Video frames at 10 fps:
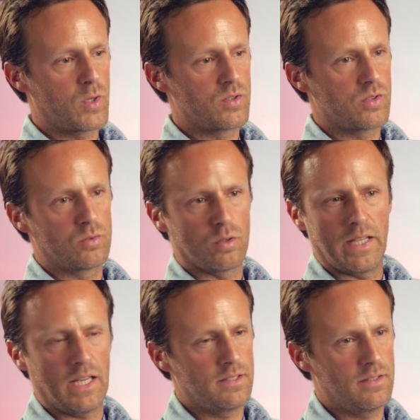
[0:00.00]
Also
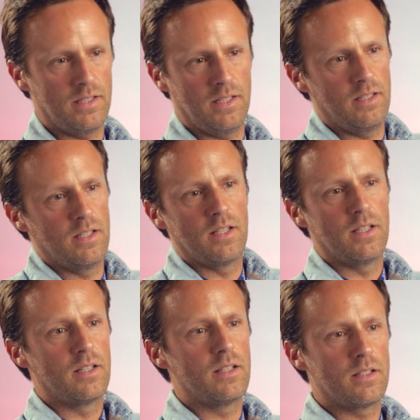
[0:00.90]
tonality.
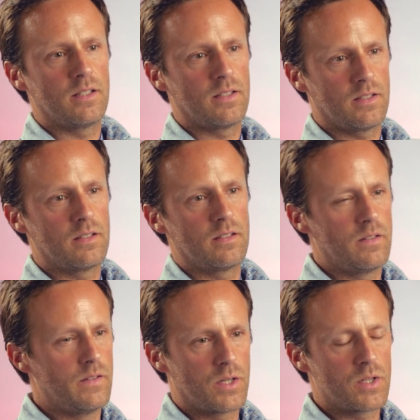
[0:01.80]

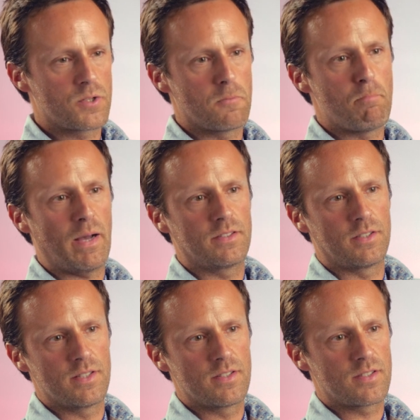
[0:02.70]
There are some
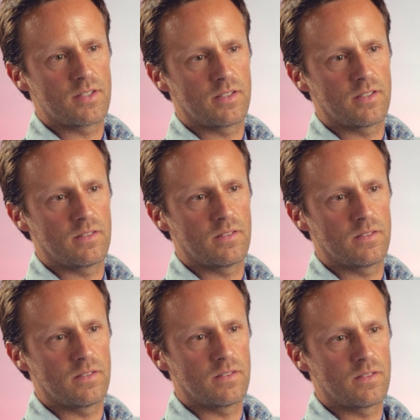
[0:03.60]
patterns,
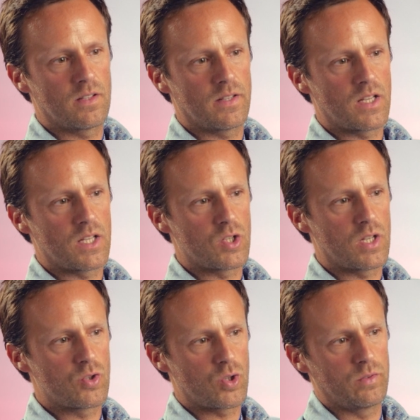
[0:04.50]

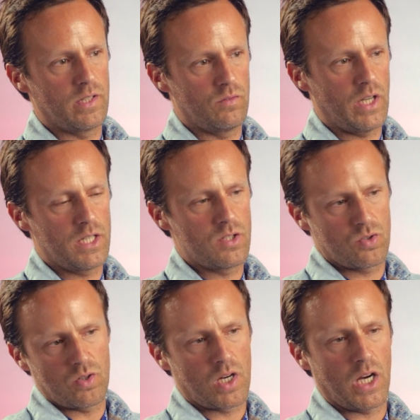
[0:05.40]
and so that
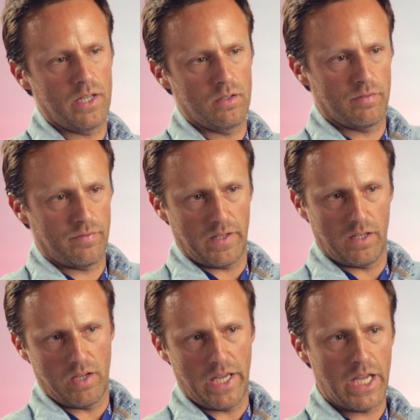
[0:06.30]
is a kind of
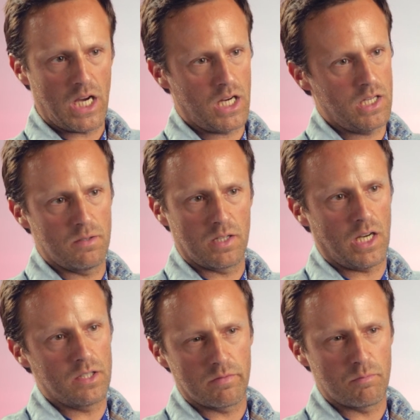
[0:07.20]
AI, a
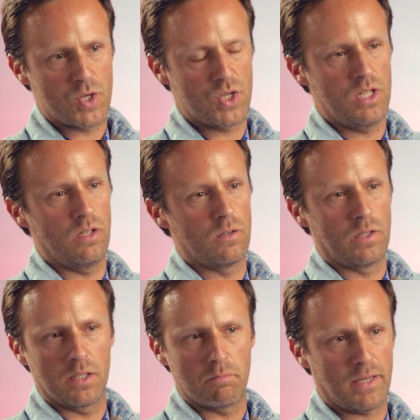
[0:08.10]
kind of machine
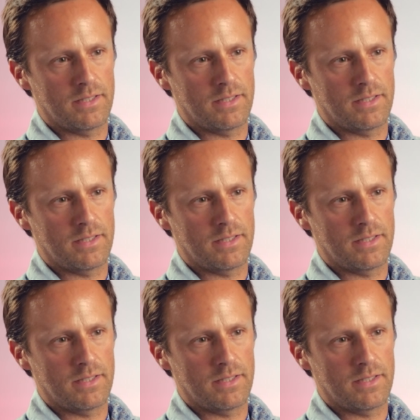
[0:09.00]
learning